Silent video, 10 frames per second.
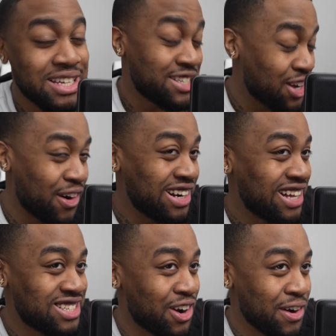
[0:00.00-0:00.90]
Sorry,
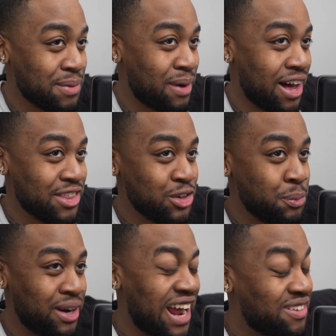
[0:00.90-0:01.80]
not sorry to bother you,
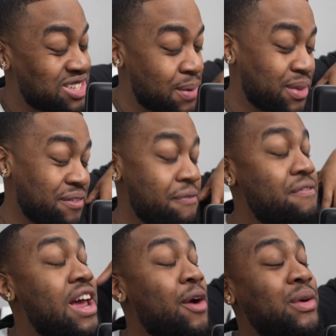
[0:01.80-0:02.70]
but I have something
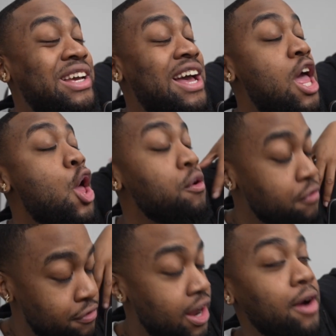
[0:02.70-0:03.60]
very,
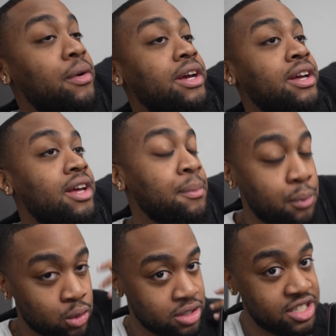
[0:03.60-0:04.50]
very
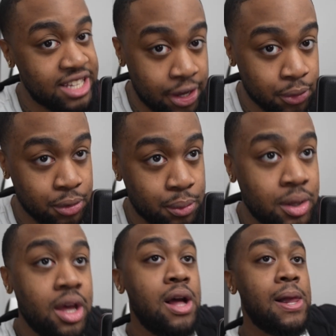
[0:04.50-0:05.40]
important to tell you.
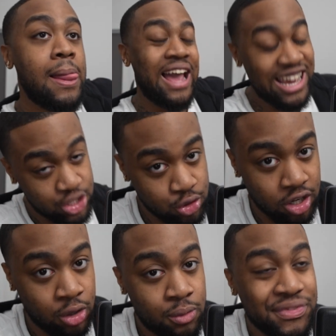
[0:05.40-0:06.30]
As you
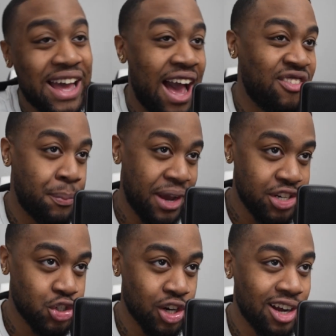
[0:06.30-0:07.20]
know, I have a
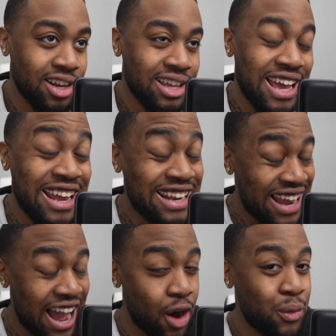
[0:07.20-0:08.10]
Patreon, and
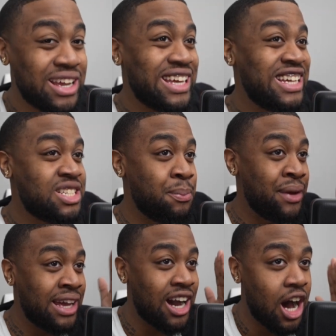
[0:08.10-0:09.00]
now it's
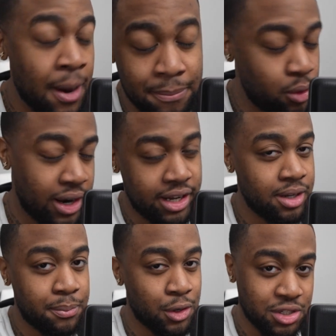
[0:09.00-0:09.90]
being upgraded, per